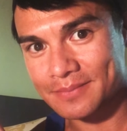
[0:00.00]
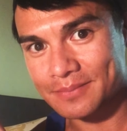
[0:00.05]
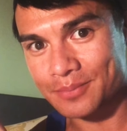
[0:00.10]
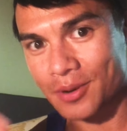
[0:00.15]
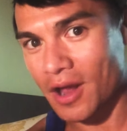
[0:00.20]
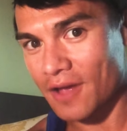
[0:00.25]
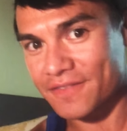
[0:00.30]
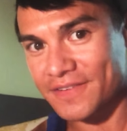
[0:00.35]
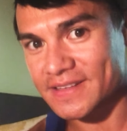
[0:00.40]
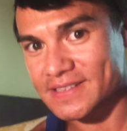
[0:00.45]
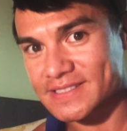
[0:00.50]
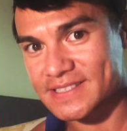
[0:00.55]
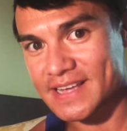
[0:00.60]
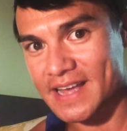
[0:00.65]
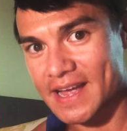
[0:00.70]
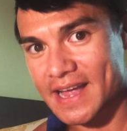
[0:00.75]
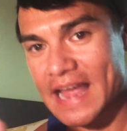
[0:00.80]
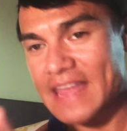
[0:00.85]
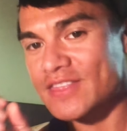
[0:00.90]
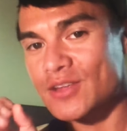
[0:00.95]
prophets,
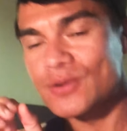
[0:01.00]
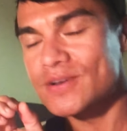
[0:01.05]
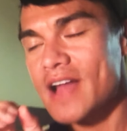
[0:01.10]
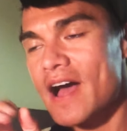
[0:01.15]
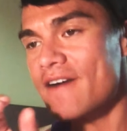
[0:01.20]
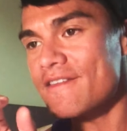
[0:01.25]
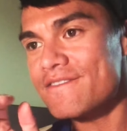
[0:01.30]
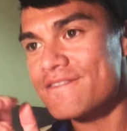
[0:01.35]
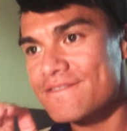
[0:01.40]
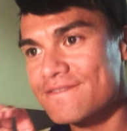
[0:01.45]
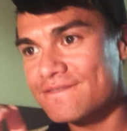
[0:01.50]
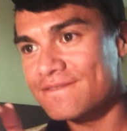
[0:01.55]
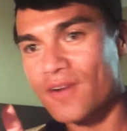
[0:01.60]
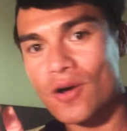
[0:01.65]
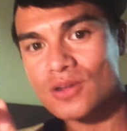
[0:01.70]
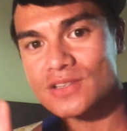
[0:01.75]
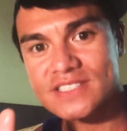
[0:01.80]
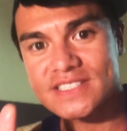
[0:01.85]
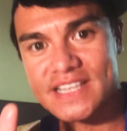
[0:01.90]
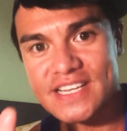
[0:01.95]
yeah? And they're not
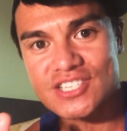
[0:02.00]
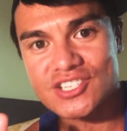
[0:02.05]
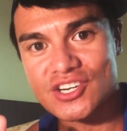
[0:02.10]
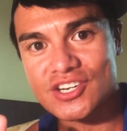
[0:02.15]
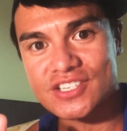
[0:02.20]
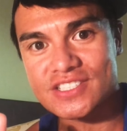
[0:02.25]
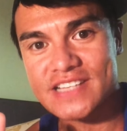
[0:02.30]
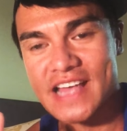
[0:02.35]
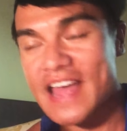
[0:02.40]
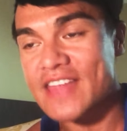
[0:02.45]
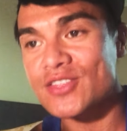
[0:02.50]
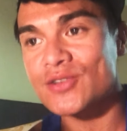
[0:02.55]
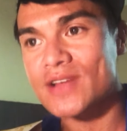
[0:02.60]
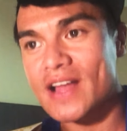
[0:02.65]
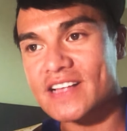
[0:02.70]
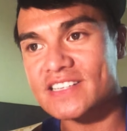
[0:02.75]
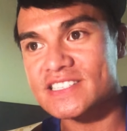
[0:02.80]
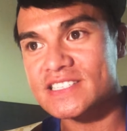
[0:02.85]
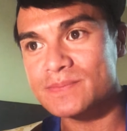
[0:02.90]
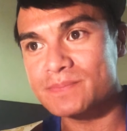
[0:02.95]
false teachers and they're
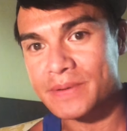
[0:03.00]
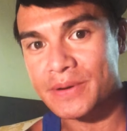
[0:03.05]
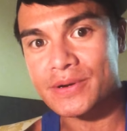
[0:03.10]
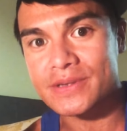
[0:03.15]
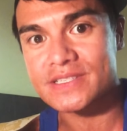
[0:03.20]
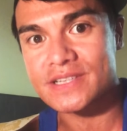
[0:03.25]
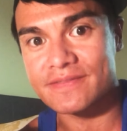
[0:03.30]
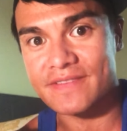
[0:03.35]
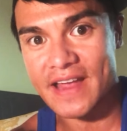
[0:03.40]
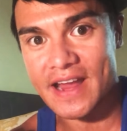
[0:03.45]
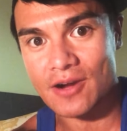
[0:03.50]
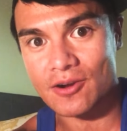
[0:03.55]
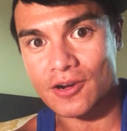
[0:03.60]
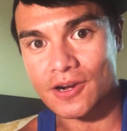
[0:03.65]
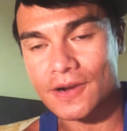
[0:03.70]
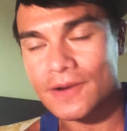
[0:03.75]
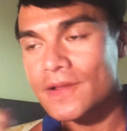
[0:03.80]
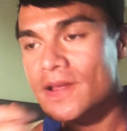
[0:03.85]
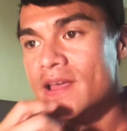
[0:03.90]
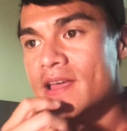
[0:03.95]
not spirits of
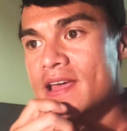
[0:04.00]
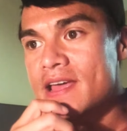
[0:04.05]
error.